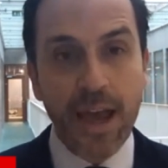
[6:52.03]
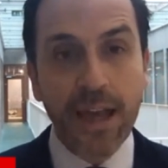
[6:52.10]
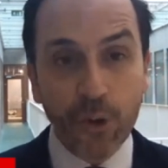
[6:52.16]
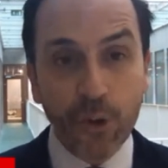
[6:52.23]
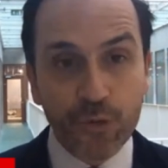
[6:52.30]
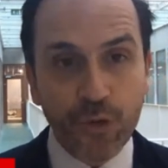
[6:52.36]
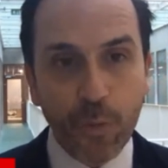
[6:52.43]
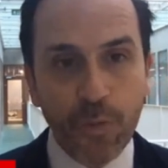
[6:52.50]

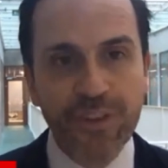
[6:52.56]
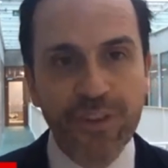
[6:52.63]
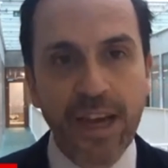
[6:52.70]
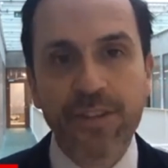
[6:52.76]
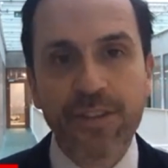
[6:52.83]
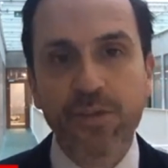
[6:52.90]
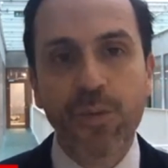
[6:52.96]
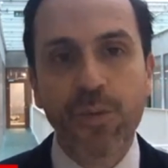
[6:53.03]
And on top of
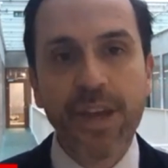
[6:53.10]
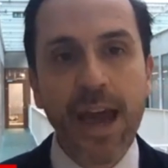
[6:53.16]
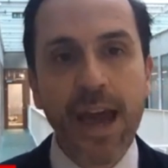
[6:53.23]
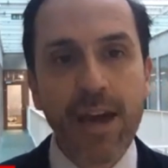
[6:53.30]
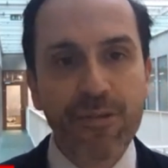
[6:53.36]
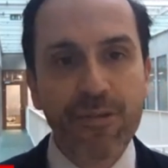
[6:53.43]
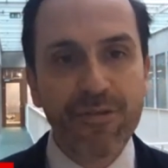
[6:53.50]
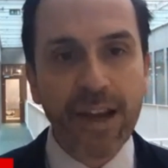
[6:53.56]
that, we
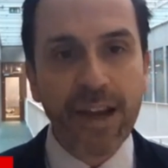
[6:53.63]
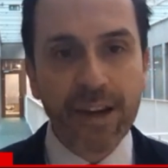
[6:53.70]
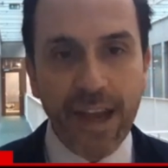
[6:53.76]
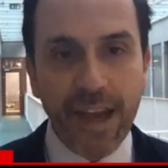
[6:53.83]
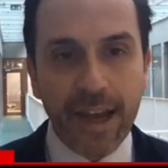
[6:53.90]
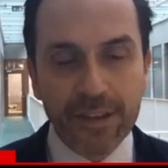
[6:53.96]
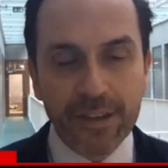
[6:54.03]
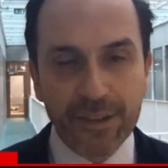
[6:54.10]
have a
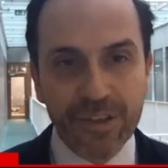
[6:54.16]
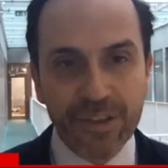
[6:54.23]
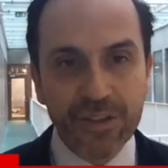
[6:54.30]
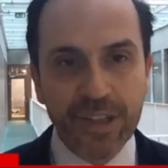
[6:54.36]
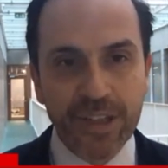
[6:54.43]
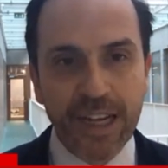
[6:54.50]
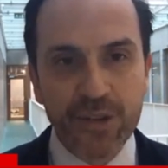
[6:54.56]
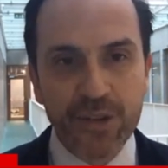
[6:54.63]
very active
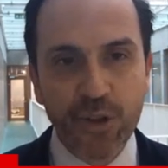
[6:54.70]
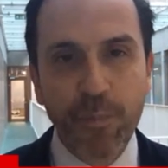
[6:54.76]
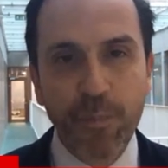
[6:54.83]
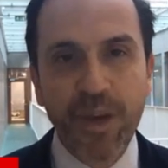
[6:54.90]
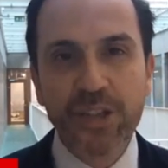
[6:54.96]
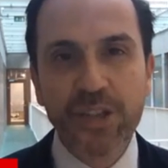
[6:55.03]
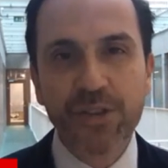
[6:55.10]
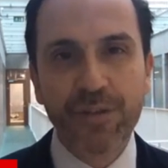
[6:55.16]

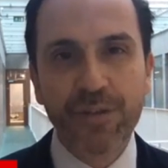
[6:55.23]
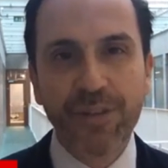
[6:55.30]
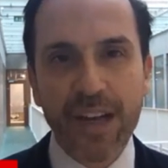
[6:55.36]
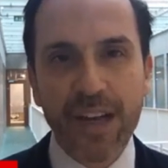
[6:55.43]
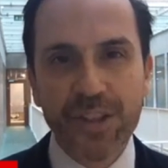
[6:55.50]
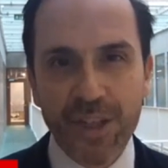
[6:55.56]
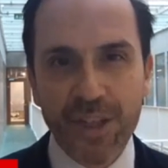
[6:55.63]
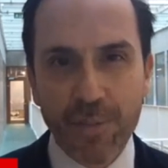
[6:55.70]
International Patient
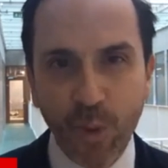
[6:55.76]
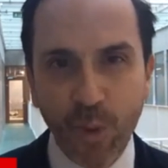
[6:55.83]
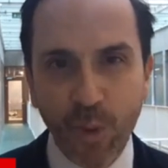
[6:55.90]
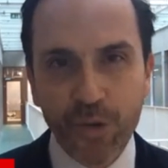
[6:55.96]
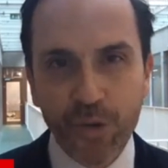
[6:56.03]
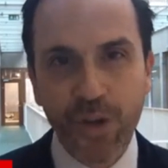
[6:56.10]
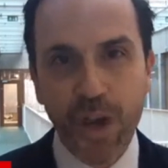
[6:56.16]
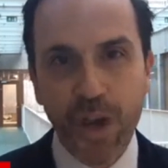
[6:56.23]
Advisory
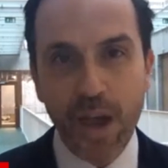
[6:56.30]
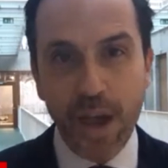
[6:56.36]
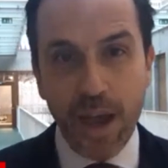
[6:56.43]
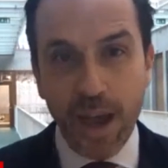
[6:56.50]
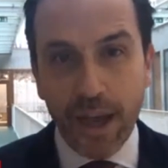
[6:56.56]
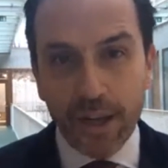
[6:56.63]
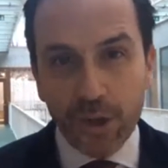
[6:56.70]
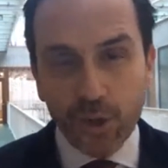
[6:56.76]
Board
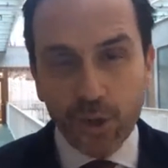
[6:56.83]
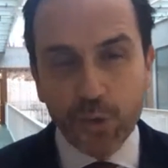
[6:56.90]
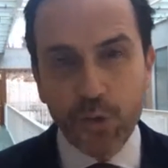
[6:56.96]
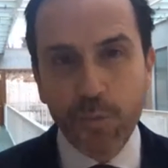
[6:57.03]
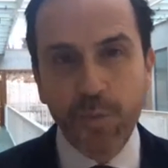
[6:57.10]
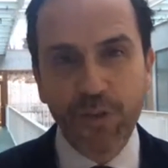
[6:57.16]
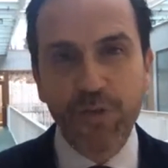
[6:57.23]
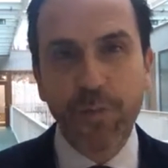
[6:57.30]
and a
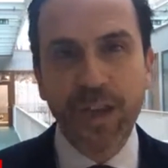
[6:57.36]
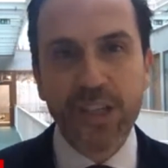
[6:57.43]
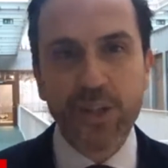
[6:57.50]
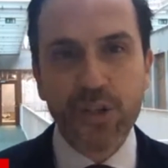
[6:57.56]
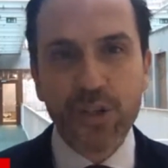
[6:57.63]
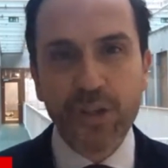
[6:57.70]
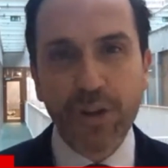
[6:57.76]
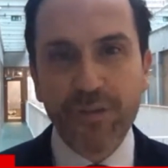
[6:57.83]
group of
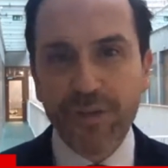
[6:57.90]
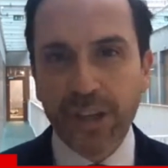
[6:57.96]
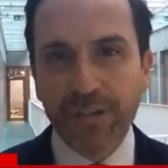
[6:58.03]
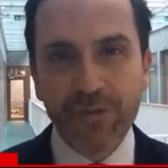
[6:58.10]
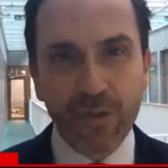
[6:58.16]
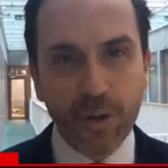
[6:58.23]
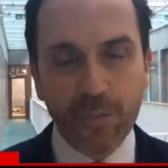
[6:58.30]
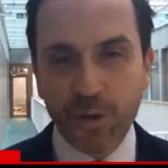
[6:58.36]
patients
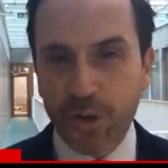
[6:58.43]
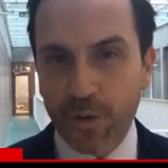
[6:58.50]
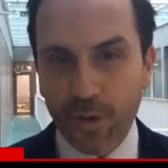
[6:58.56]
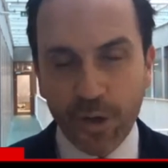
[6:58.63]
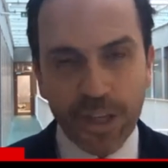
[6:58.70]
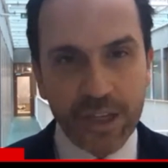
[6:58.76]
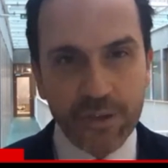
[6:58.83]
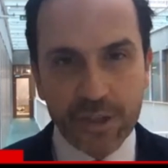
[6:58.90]
suffering from
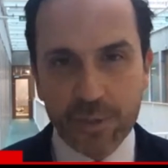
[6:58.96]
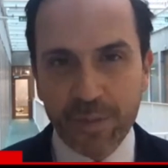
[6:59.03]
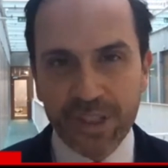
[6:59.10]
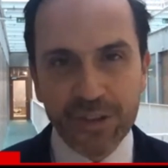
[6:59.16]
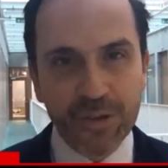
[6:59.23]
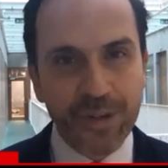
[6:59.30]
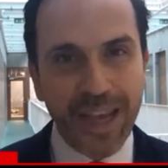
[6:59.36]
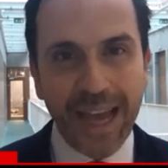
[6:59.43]
chronic
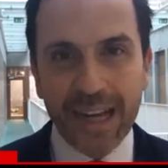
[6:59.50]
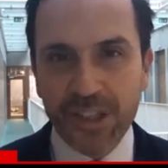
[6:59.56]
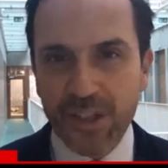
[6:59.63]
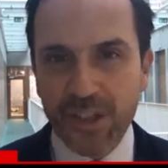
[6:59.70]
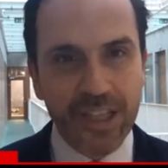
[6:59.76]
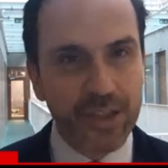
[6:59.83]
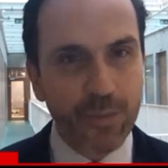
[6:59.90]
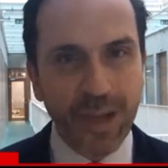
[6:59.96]
respiratory
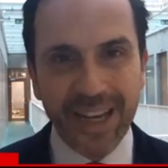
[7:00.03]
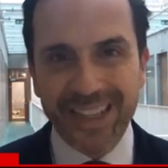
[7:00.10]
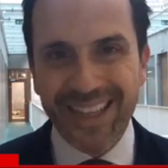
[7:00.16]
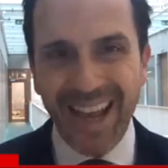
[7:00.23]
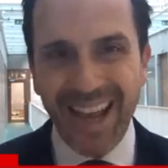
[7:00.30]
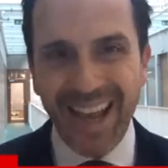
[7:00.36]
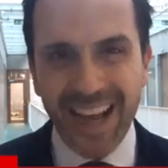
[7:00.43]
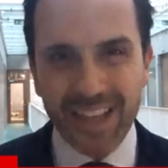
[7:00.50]
allergies, as well
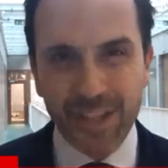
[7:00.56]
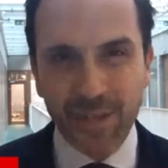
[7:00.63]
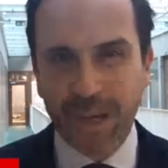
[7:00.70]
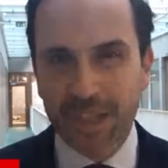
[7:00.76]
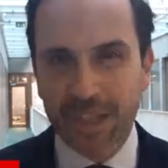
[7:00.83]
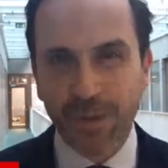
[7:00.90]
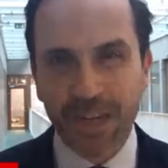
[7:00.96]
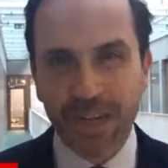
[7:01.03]
as
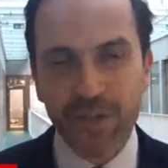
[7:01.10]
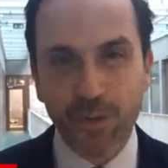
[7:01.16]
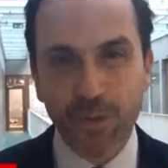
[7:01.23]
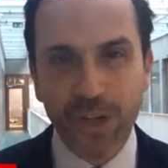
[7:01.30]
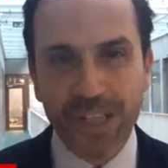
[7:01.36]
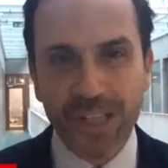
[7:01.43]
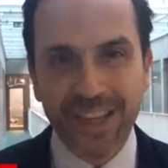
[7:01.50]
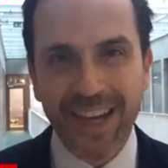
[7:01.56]
asthma, as well as
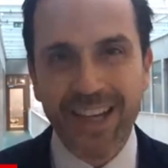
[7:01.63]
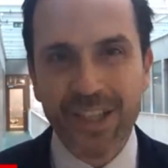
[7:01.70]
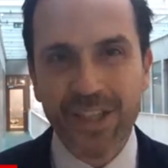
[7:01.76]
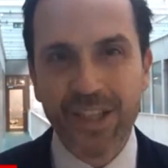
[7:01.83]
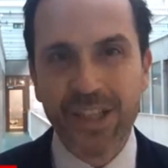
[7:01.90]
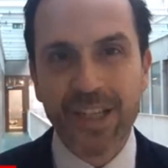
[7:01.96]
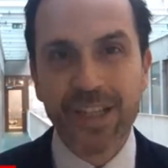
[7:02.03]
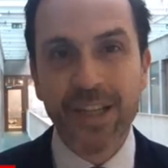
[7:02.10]
chronic
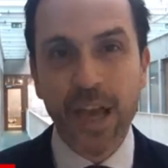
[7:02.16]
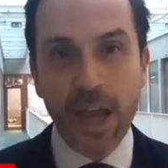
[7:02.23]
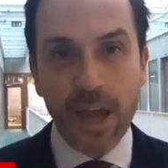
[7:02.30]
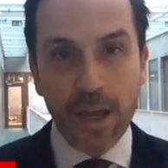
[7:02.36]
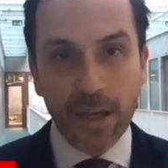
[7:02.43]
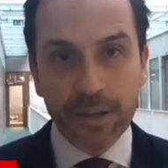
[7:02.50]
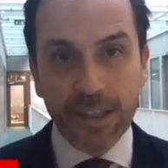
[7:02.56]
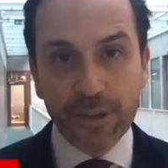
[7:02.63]
sinus disease,
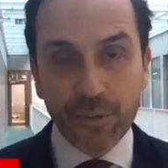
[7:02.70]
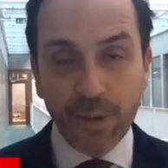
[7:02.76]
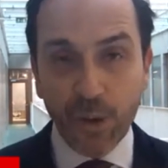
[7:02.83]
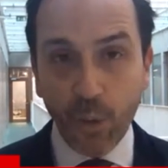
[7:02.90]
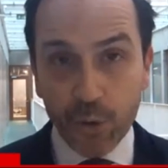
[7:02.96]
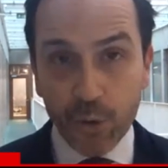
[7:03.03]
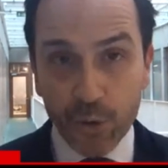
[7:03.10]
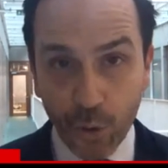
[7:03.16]
that
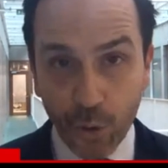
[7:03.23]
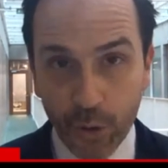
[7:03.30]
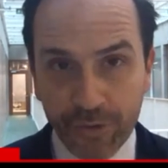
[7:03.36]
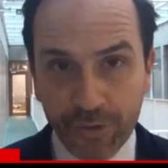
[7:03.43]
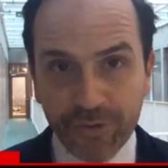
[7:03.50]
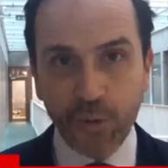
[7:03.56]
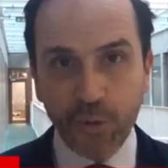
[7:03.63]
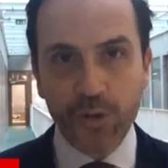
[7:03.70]
will all
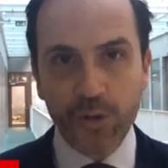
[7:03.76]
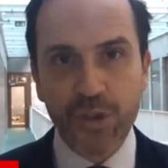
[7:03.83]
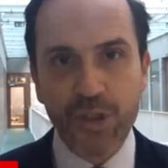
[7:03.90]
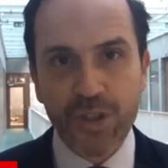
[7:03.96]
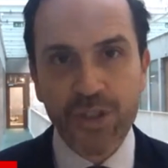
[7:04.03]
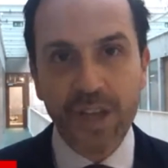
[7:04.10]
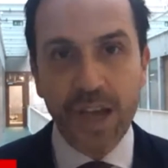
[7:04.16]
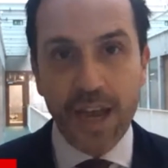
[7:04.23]
join
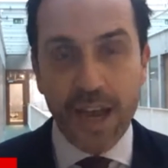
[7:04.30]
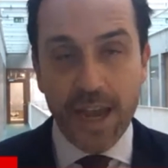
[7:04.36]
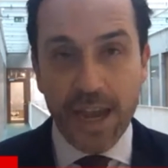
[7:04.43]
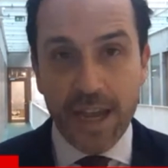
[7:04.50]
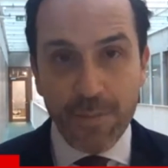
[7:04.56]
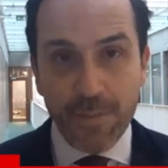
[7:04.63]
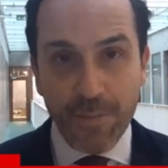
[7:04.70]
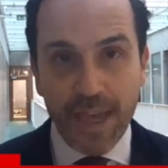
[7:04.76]
forces
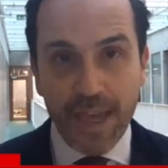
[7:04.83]
in